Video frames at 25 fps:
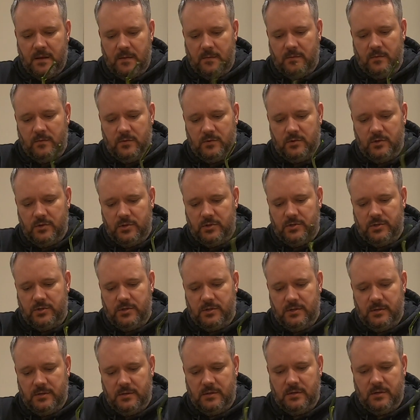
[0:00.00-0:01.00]
We'll
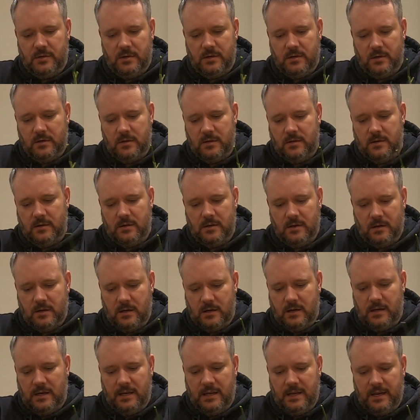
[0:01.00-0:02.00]
just
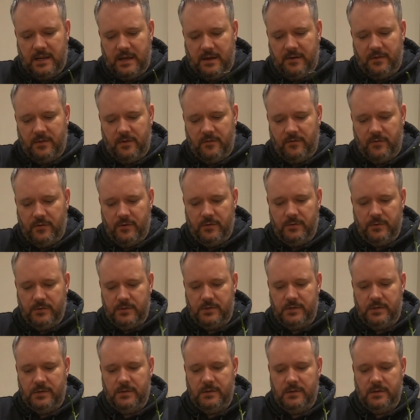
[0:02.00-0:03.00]
clean out the
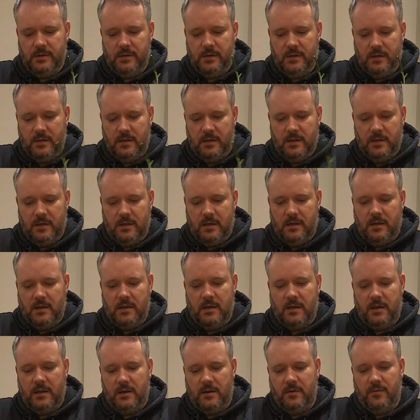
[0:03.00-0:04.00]
roots.
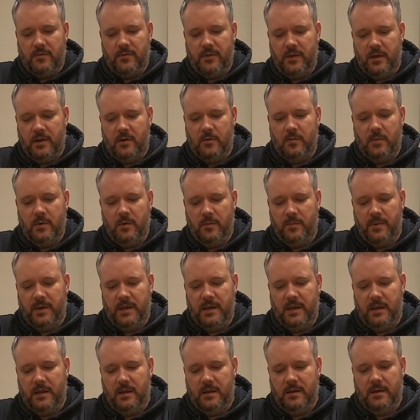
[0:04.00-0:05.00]
I don't think we'll
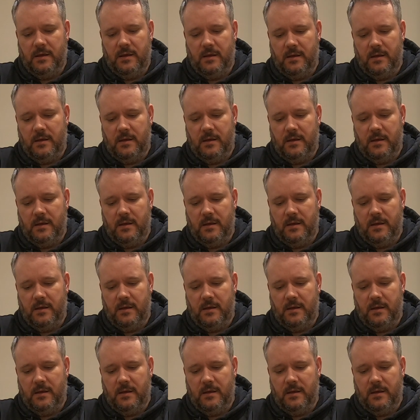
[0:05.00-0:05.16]
be